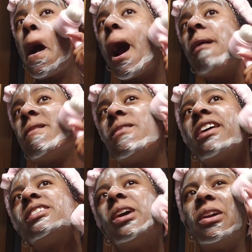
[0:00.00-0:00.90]
I've never
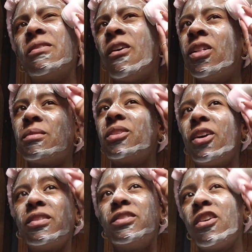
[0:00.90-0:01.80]
actually gotten a follow-up, so I
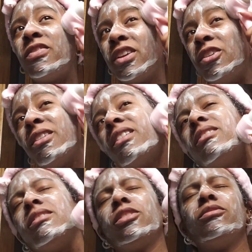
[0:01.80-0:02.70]
don't even know if the
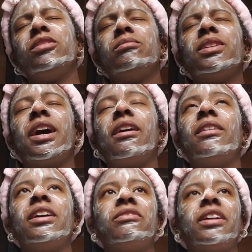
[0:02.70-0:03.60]
YouTube
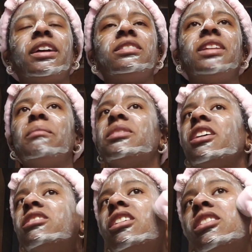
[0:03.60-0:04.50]
child, if, like,
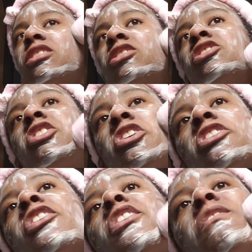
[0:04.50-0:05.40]
Snapchat does
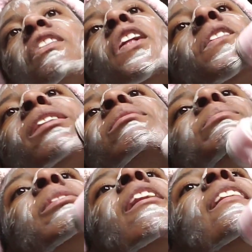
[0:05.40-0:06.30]
follow-ups,
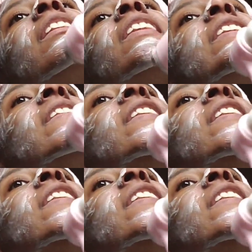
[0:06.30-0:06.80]
but all I know